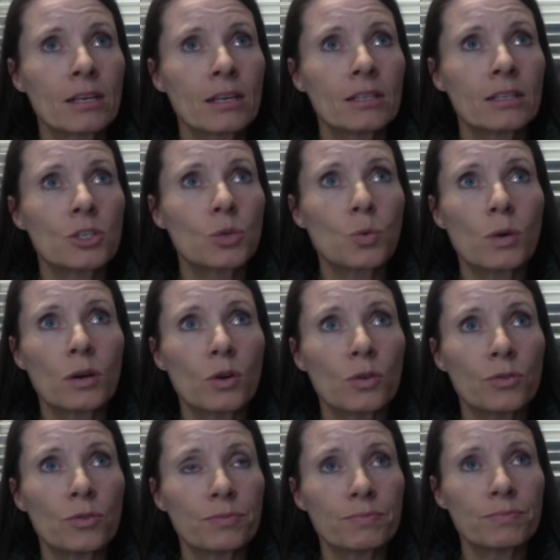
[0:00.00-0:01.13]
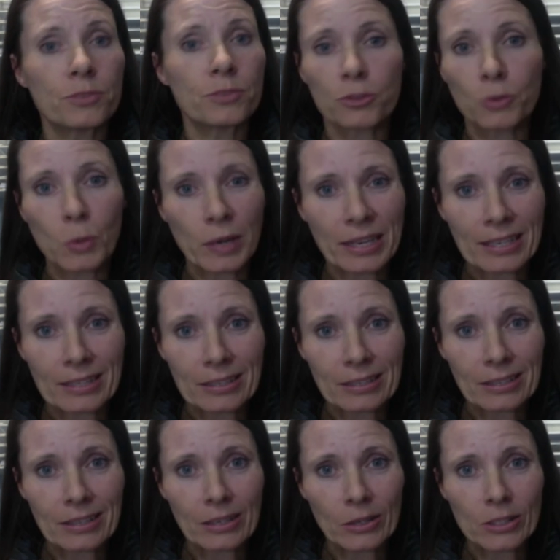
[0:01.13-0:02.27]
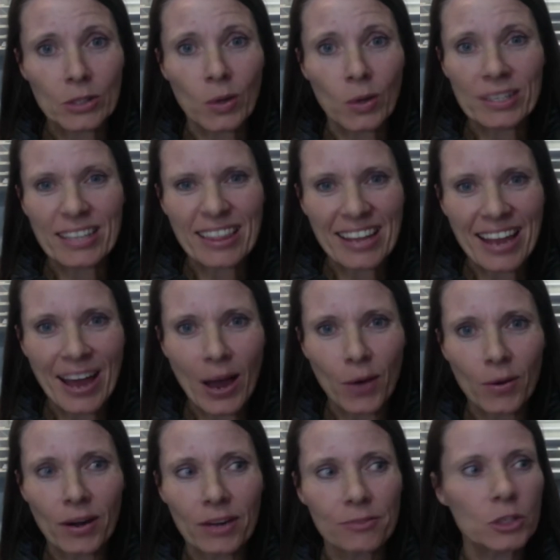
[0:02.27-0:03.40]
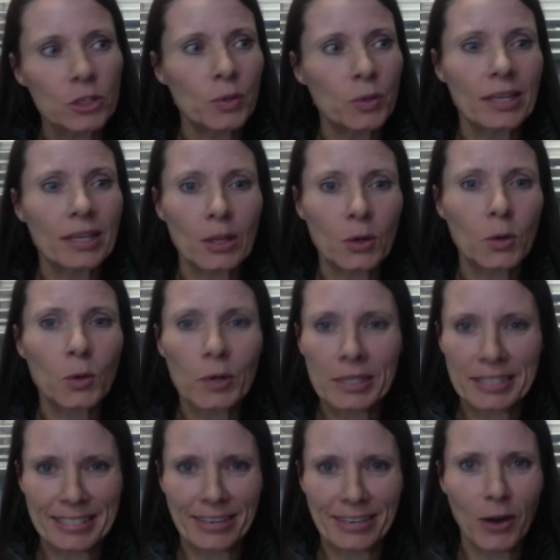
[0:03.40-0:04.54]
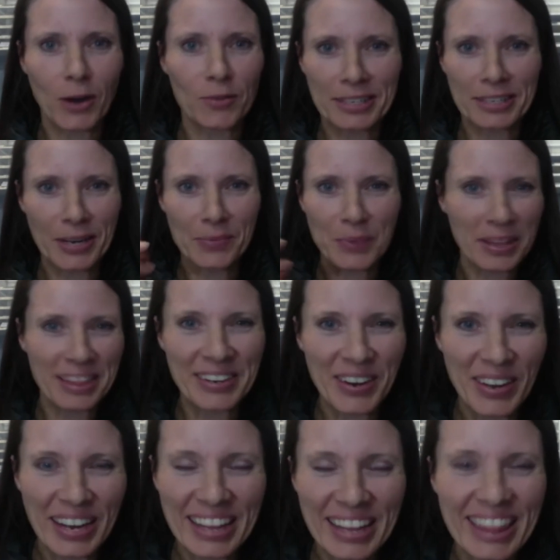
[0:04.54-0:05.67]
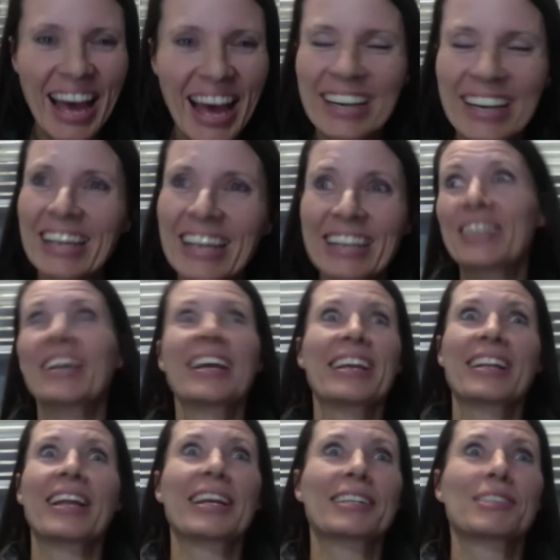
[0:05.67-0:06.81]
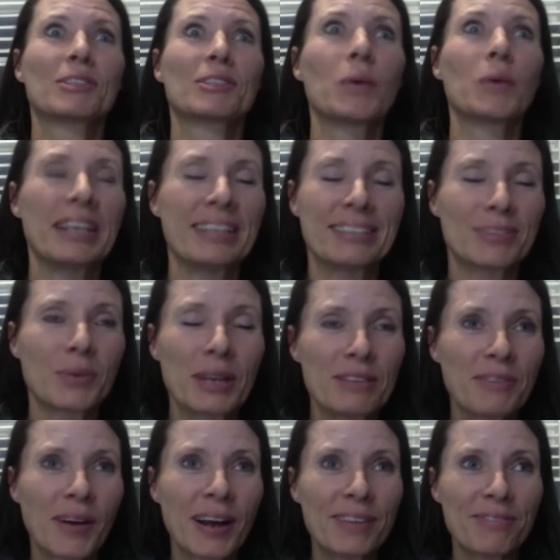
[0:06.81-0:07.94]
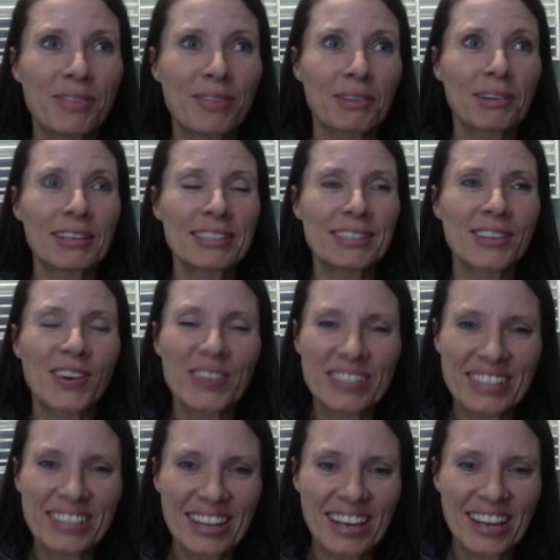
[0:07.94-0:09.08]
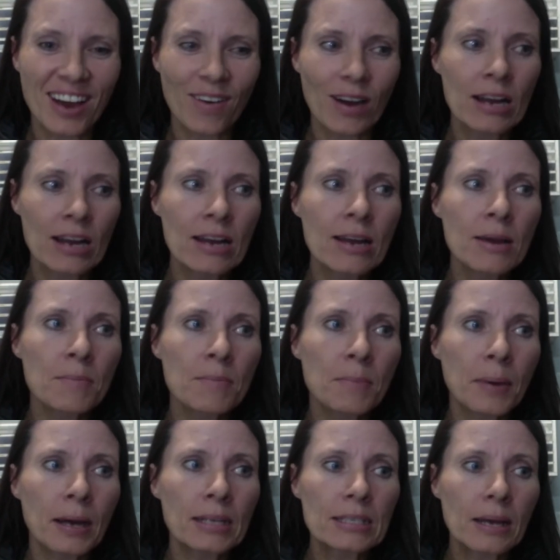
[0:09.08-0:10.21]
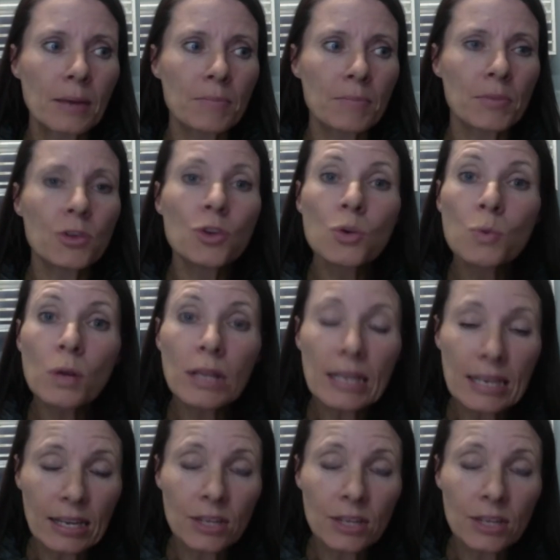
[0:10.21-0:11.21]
12 to 14, you know, songs in the hour. If you're doing little choruses that are over and done with, you know, like that, you're getting like 20, 25, 30 songs in the hour. But you